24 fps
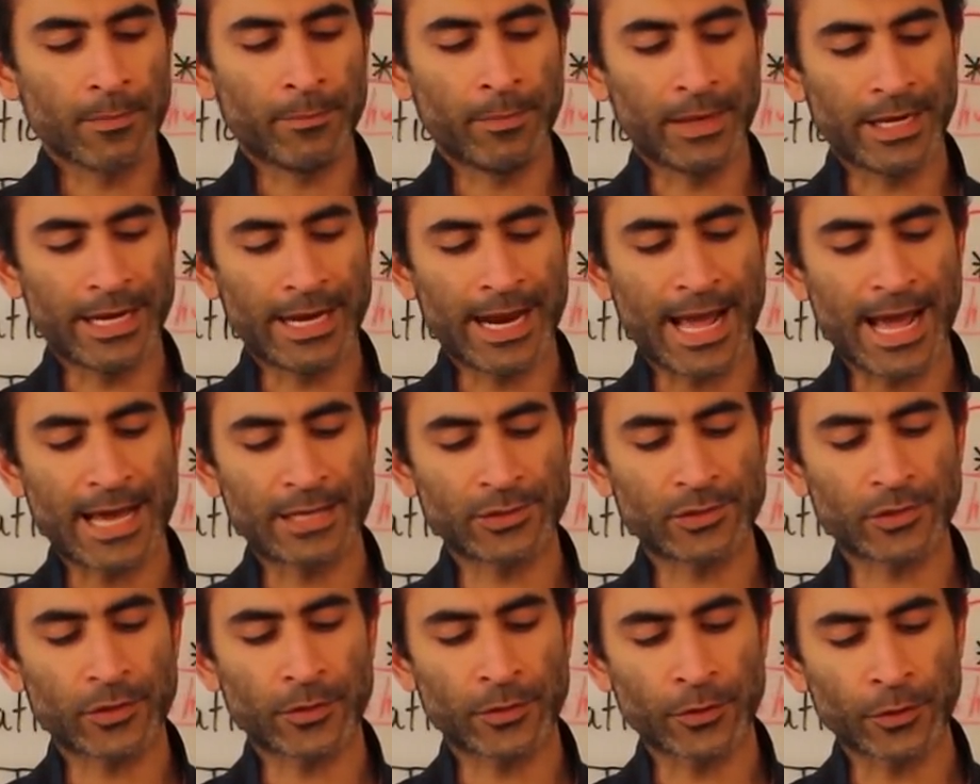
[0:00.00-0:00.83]
but it
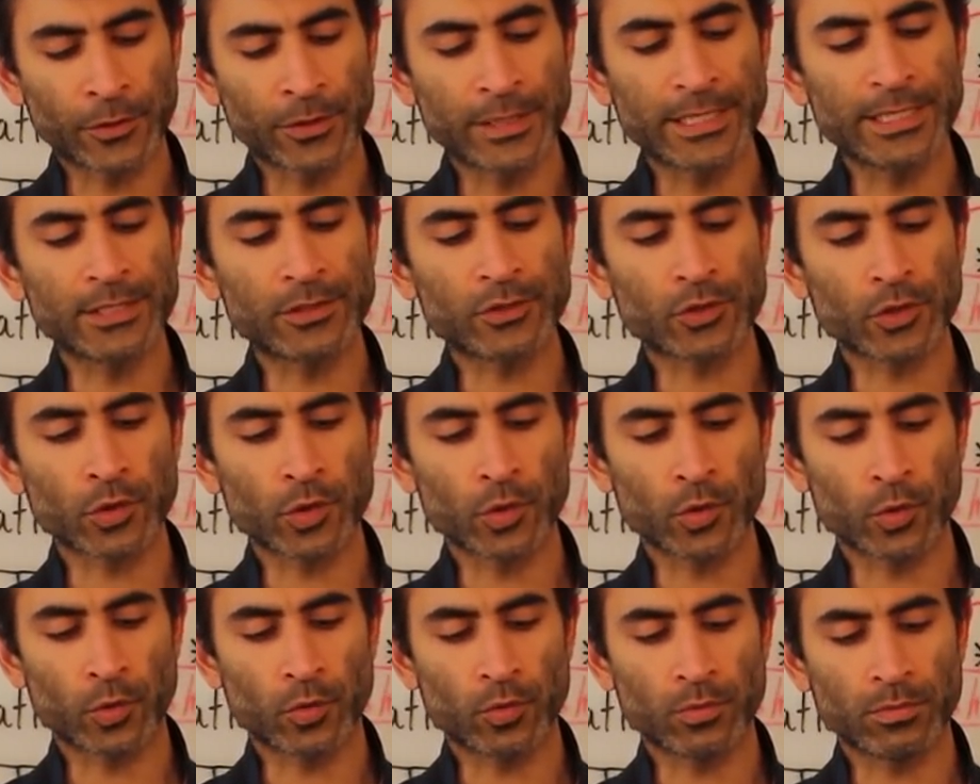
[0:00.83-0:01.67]
has
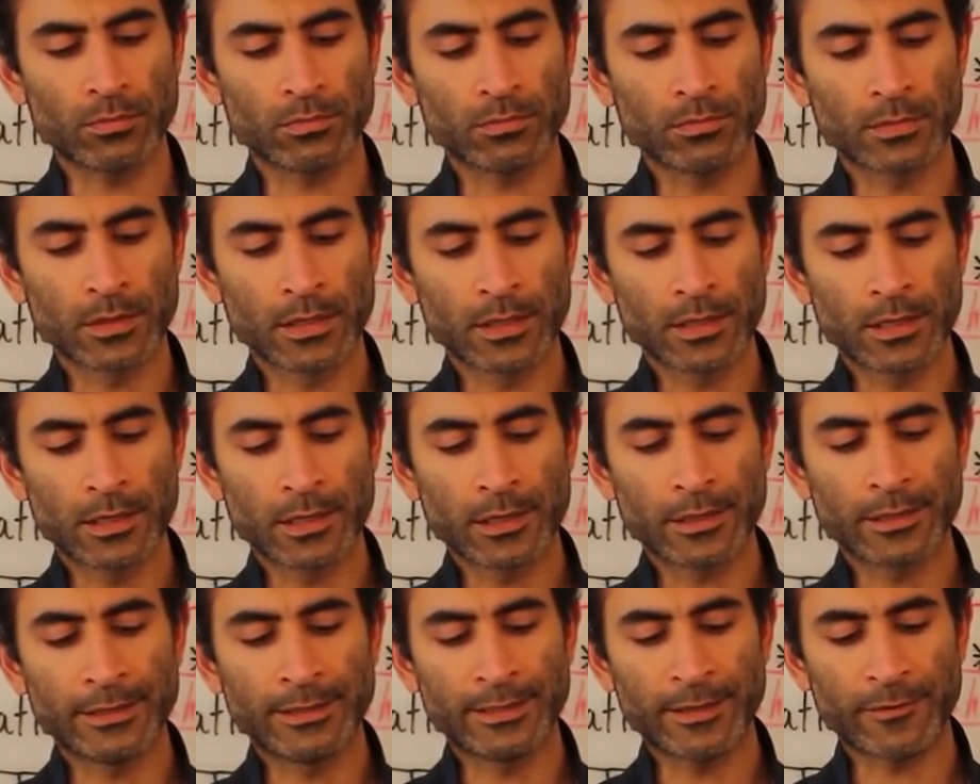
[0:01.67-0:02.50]
32
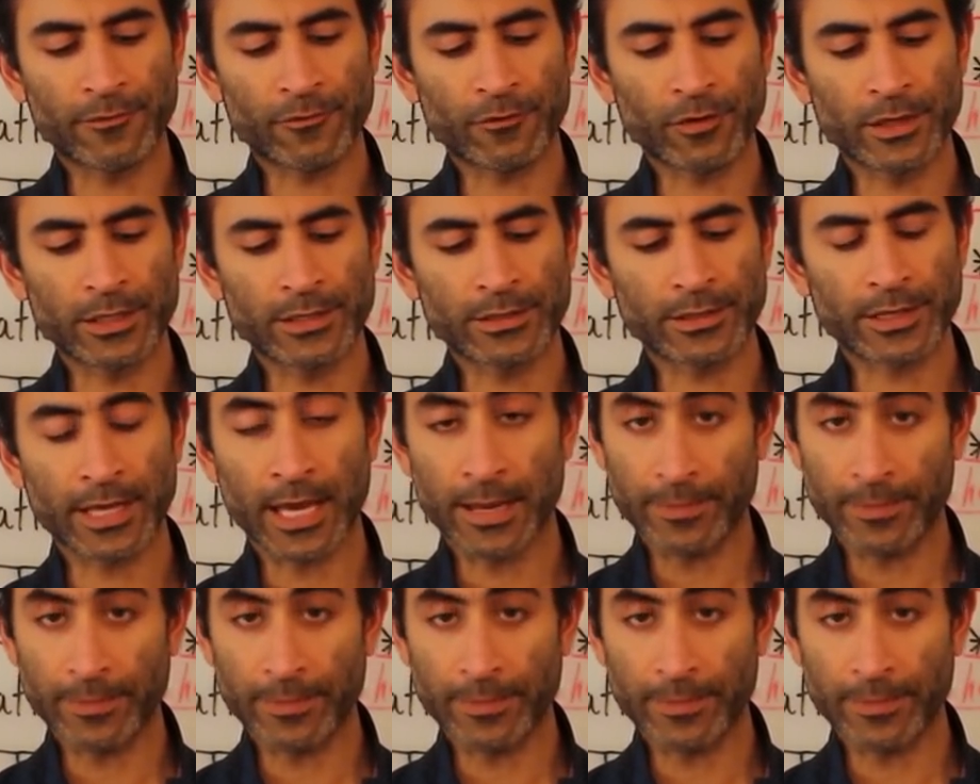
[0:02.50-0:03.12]
different